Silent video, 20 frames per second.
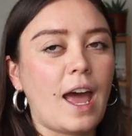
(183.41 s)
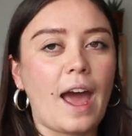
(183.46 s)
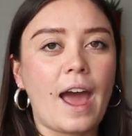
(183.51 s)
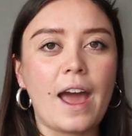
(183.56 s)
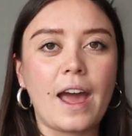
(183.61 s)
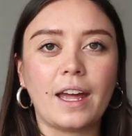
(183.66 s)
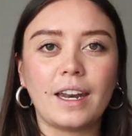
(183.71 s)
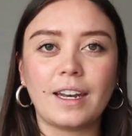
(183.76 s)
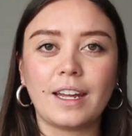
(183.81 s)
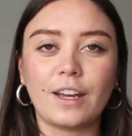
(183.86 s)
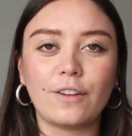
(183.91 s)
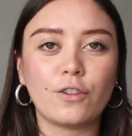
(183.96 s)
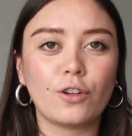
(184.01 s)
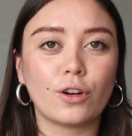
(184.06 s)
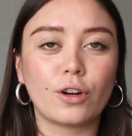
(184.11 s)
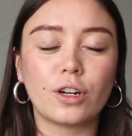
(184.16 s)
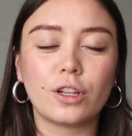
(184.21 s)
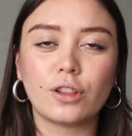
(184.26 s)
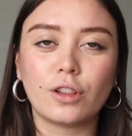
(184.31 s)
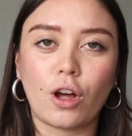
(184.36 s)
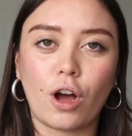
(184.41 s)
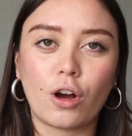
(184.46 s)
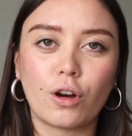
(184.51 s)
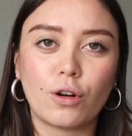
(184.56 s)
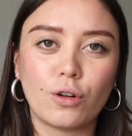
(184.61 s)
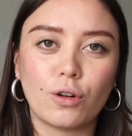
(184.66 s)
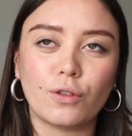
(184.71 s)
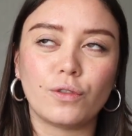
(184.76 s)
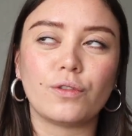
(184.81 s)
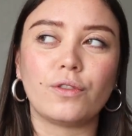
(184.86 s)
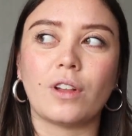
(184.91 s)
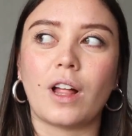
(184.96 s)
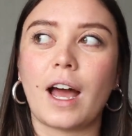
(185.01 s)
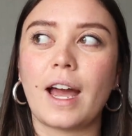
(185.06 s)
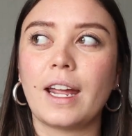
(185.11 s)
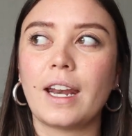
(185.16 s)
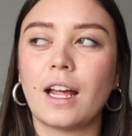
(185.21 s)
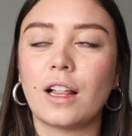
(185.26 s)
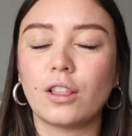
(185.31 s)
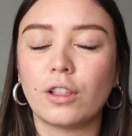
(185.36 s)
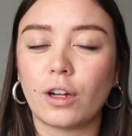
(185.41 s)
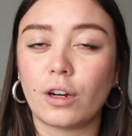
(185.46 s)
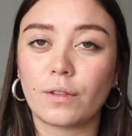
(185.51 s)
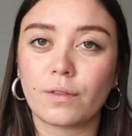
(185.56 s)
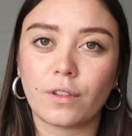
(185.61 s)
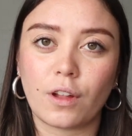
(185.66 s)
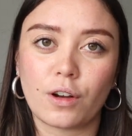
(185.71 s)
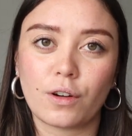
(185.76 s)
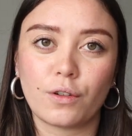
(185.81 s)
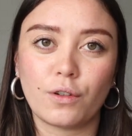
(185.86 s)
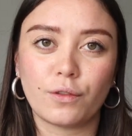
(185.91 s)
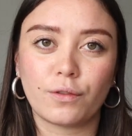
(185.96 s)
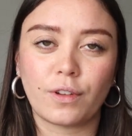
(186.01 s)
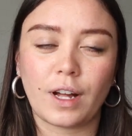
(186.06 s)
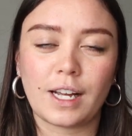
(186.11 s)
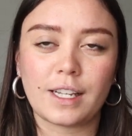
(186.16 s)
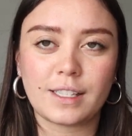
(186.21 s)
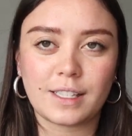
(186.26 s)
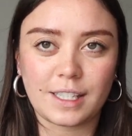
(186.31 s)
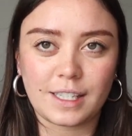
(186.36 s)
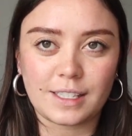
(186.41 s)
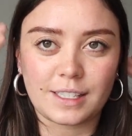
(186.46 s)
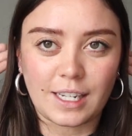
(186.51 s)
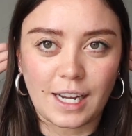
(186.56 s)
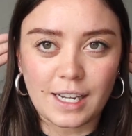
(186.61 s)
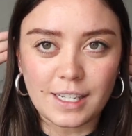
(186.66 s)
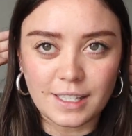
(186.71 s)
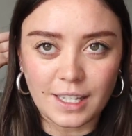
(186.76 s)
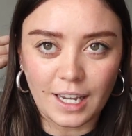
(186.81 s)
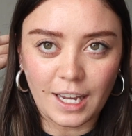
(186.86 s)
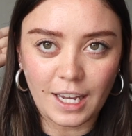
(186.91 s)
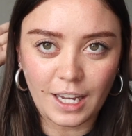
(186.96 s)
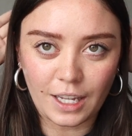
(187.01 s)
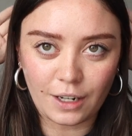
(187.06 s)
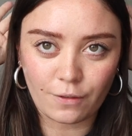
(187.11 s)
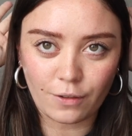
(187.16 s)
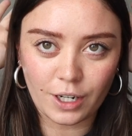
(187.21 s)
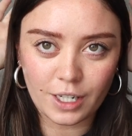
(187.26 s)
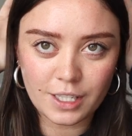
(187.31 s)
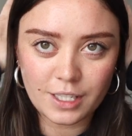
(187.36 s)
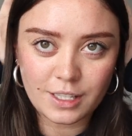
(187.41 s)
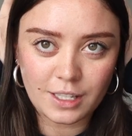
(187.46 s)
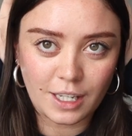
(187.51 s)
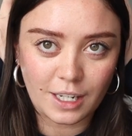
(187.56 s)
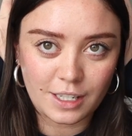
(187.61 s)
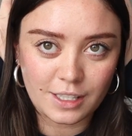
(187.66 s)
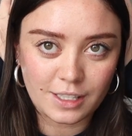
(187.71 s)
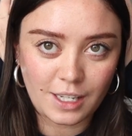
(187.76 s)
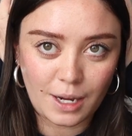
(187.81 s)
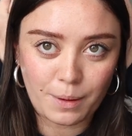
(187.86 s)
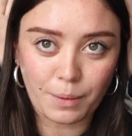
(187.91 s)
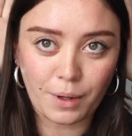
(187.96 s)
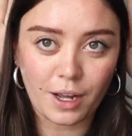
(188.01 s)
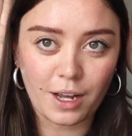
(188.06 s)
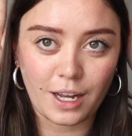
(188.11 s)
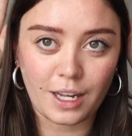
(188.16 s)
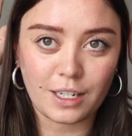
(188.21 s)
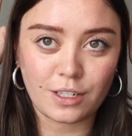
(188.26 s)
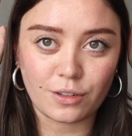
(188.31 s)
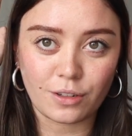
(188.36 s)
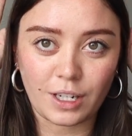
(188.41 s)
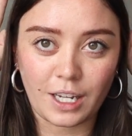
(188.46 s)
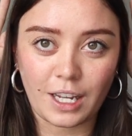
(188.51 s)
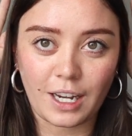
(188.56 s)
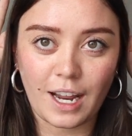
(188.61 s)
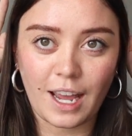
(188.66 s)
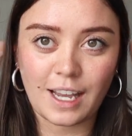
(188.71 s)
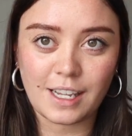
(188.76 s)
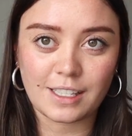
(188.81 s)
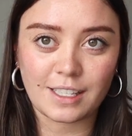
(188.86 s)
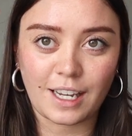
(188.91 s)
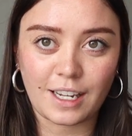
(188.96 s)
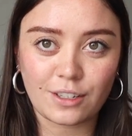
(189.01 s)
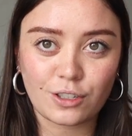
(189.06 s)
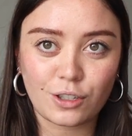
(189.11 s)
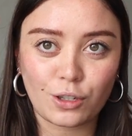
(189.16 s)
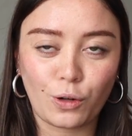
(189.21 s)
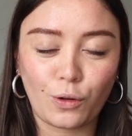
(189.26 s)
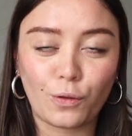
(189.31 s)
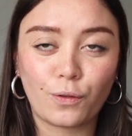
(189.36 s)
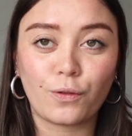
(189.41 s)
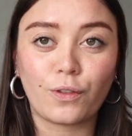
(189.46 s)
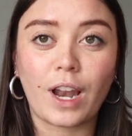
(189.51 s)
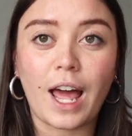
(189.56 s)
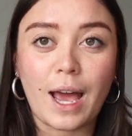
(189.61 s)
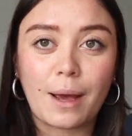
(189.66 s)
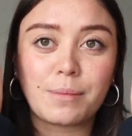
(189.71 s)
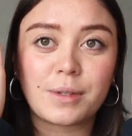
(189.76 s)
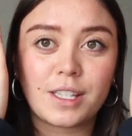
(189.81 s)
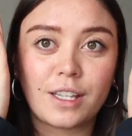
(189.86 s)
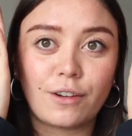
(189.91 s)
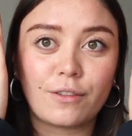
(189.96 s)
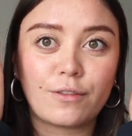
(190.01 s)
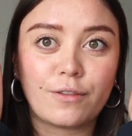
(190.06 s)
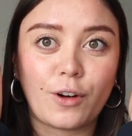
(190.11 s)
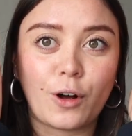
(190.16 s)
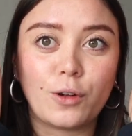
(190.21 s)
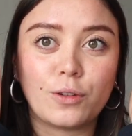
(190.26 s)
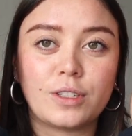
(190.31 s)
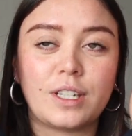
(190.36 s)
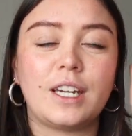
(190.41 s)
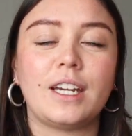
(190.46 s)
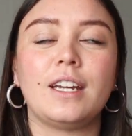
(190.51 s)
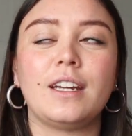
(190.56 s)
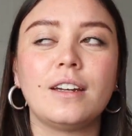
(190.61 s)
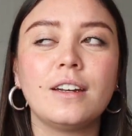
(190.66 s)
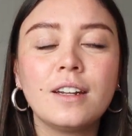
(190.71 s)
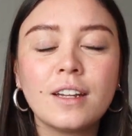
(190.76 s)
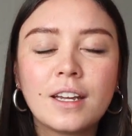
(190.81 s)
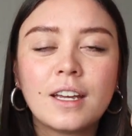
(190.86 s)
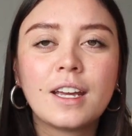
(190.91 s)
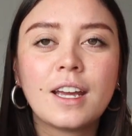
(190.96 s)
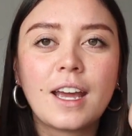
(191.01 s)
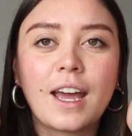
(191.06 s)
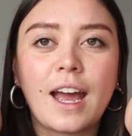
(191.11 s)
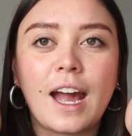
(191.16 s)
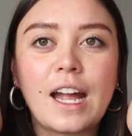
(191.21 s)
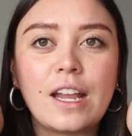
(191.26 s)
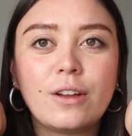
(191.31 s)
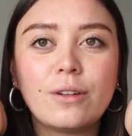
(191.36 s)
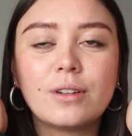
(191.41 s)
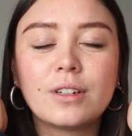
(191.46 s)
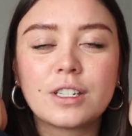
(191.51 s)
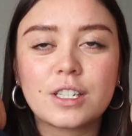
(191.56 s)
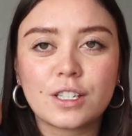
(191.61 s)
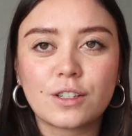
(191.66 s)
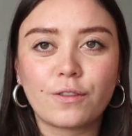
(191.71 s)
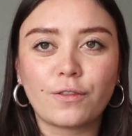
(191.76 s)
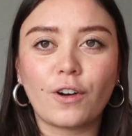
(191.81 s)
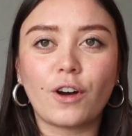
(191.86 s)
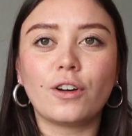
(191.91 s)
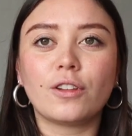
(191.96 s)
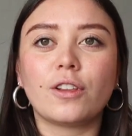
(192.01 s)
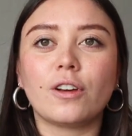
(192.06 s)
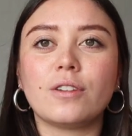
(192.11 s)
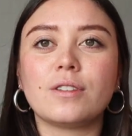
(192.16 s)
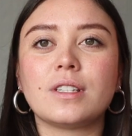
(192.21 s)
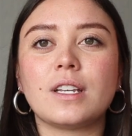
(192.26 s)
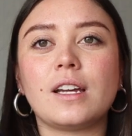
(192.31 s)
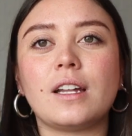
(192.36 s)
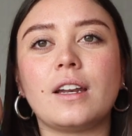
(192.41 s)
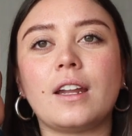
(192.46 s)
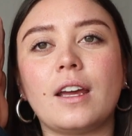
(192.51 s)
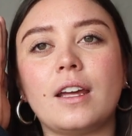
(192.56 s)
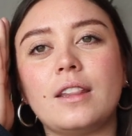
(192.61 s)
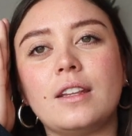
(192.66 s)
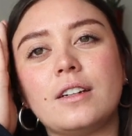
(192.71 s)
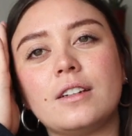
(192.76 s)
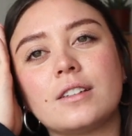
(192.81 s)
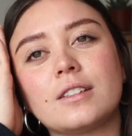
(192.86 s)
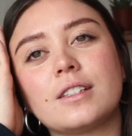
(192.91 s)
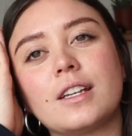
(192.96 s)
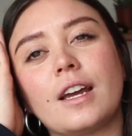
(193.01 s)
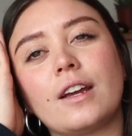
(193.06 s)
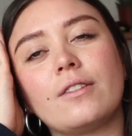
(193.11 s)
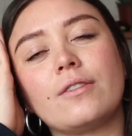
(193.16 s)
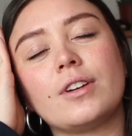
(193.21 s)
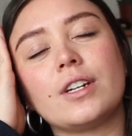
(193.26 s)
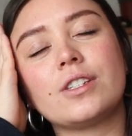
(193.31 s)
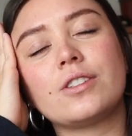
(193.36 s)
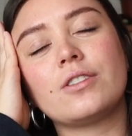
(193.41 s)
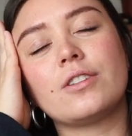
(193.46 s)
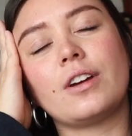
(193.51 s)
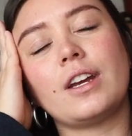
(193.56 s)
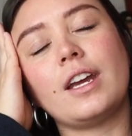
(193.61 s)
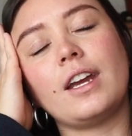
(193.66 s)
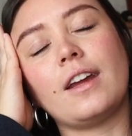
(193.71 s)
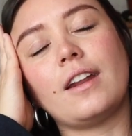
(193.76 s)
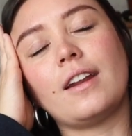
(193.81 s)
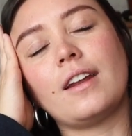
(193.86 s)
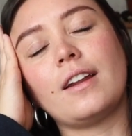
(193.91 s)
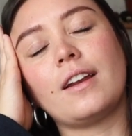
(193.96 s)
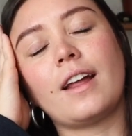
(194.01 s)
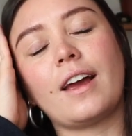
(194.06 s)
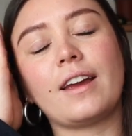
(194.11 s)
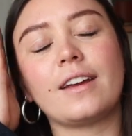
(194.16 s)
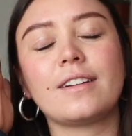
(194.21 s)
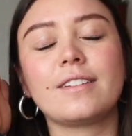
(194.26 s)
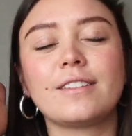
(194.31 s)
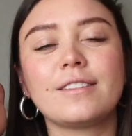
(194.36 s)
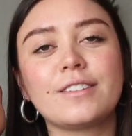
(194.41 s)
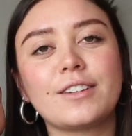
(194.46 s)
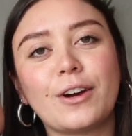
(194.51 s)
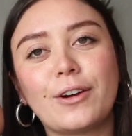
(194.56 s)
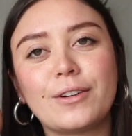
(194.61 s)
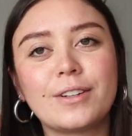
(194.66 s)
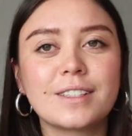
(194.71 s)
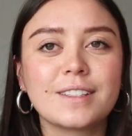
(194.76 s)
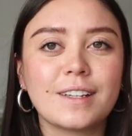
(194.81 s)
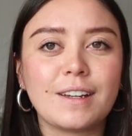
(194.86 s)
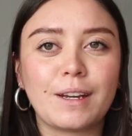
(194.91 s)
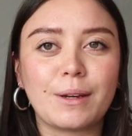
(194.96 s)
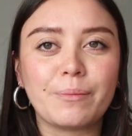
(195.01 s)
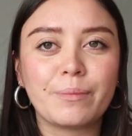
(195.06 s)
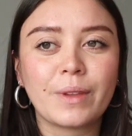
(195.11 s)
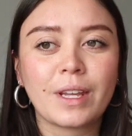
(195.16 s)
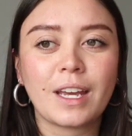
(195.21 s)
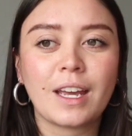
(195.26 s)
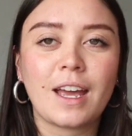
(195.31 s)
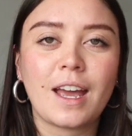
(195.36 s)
And if you're on a long haul flight, a lot of long haul flights these days, the headrest that is like behind your head has like two flaps that fold in, and you can just fold those in and then just like rest your head and like go to sleep.